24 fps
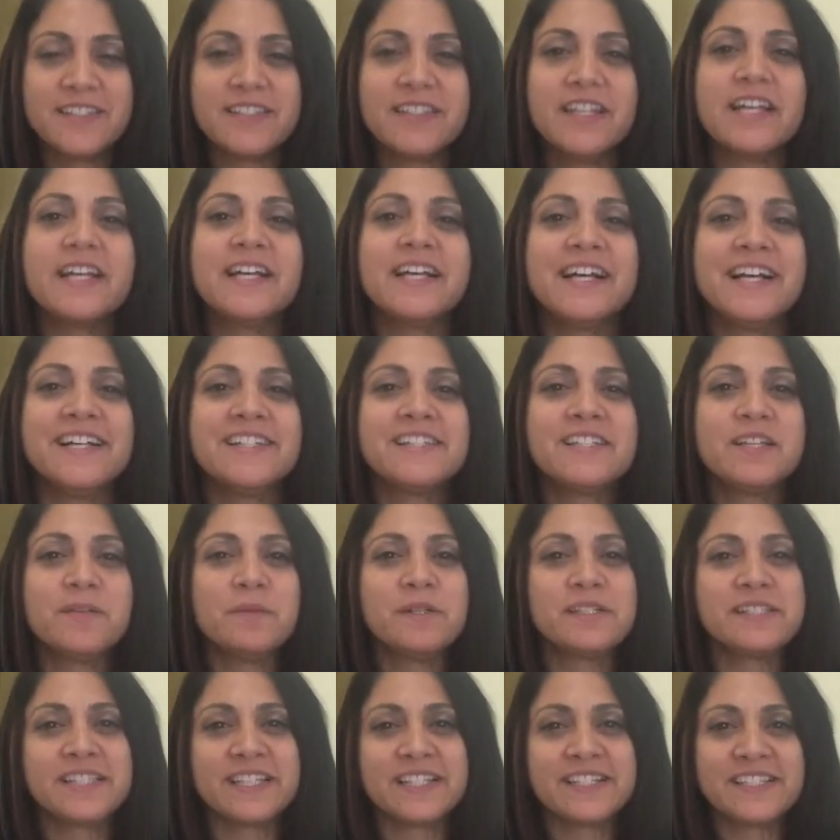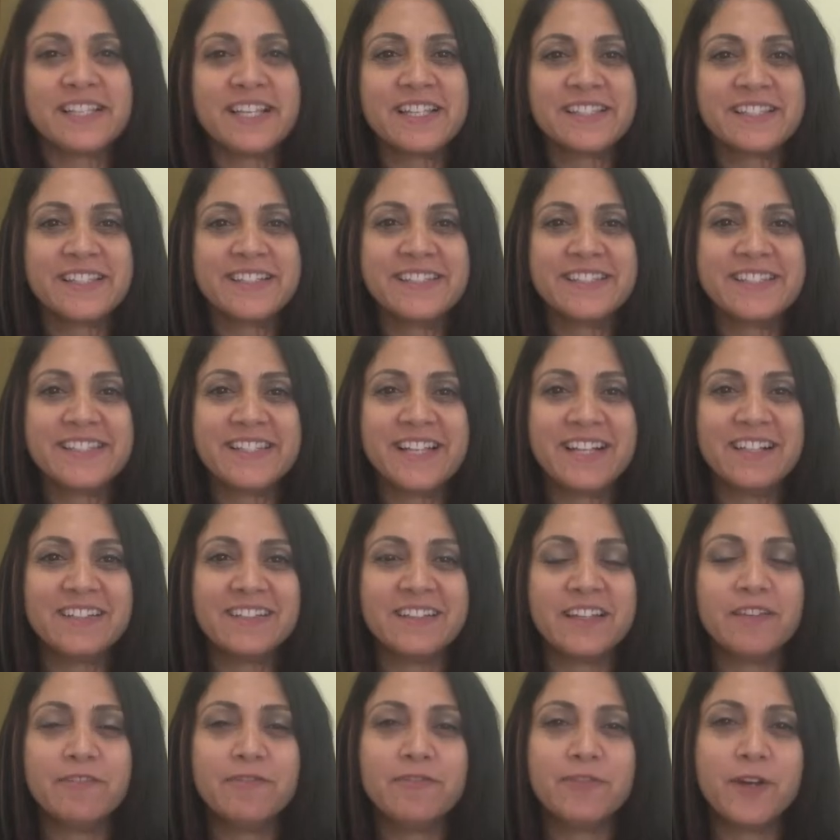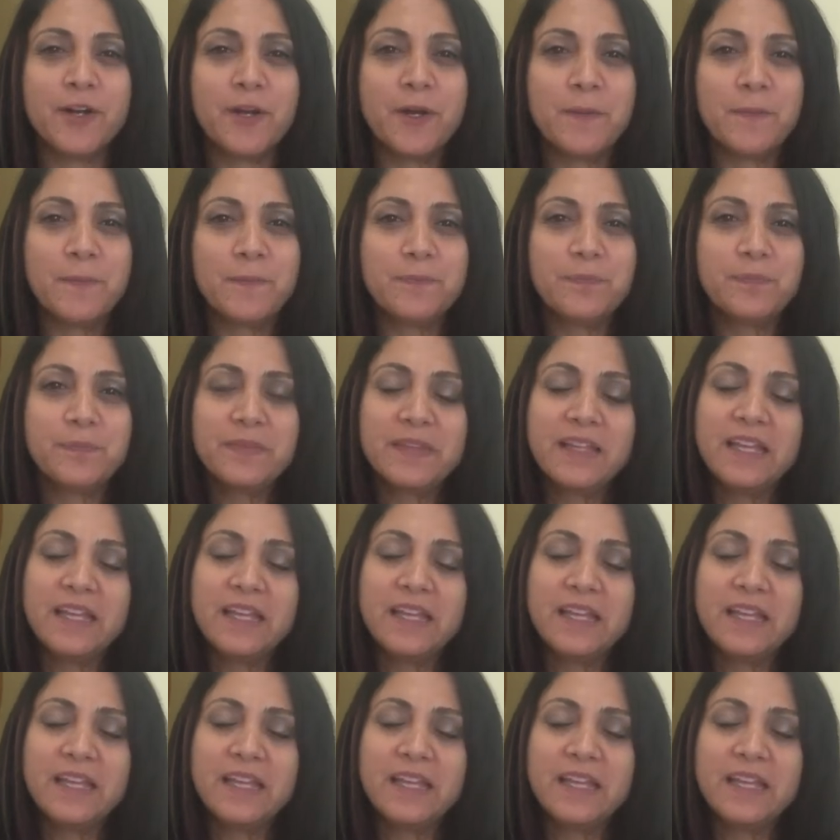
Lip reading: the customer success consulting firm.